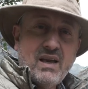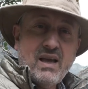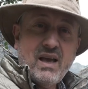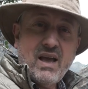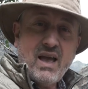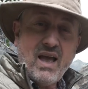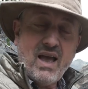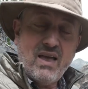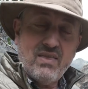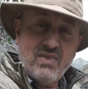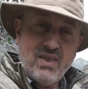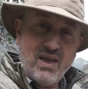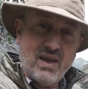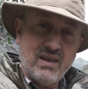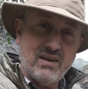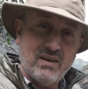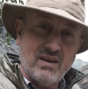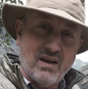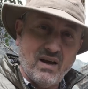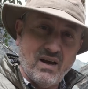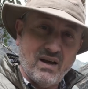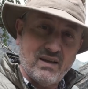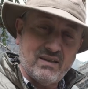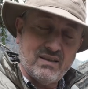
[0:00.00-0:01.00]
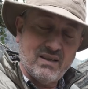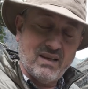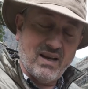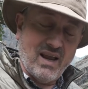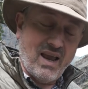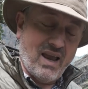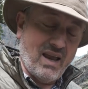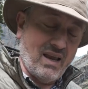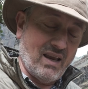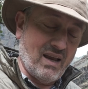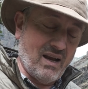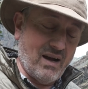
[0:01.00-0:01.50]
and then
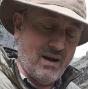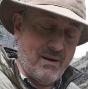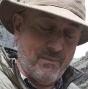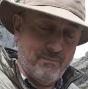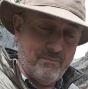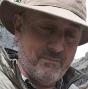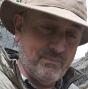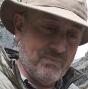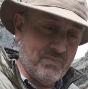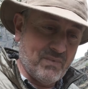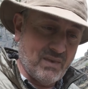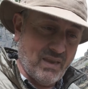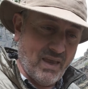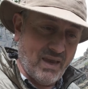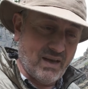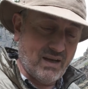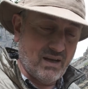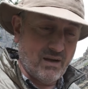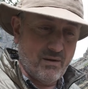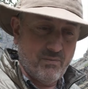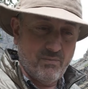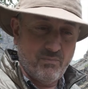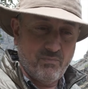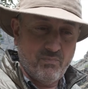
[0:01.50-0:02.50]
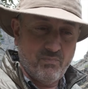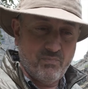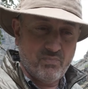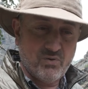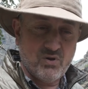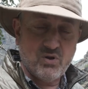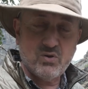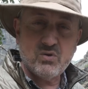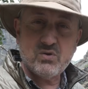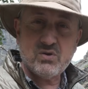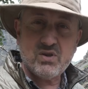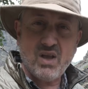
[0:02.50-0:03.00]
did a like a
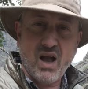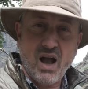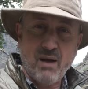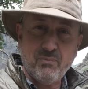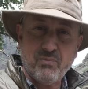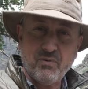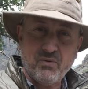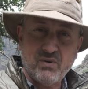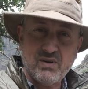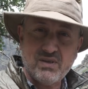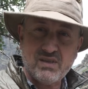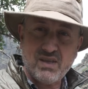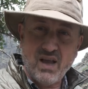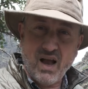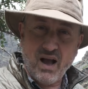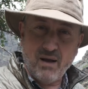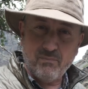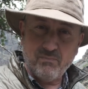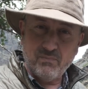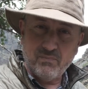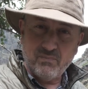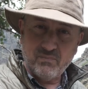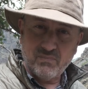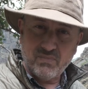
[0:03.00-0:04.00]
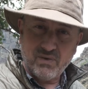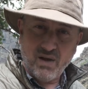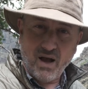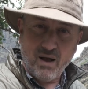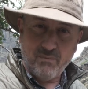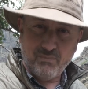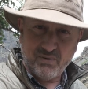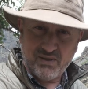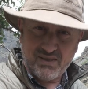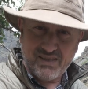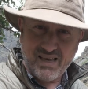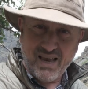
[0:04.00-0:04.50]
2-stop, 3-stop
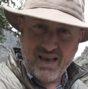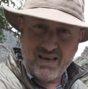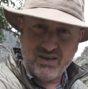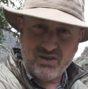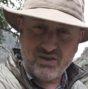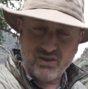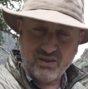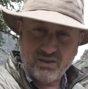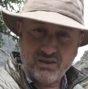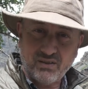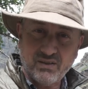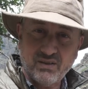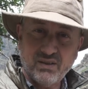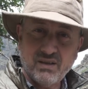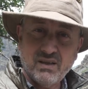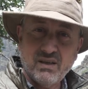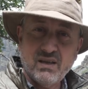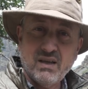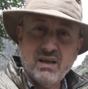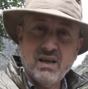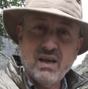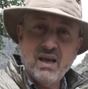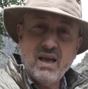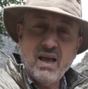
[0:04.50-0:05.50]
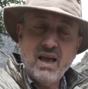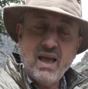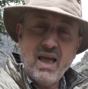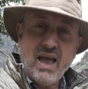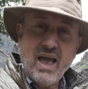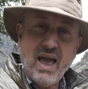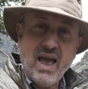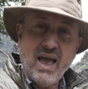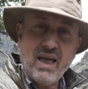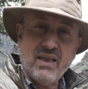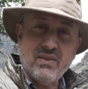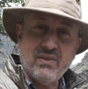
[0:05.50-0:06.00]
compensation.
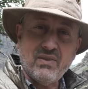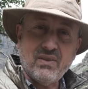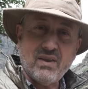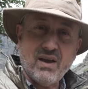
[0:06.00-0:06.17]
And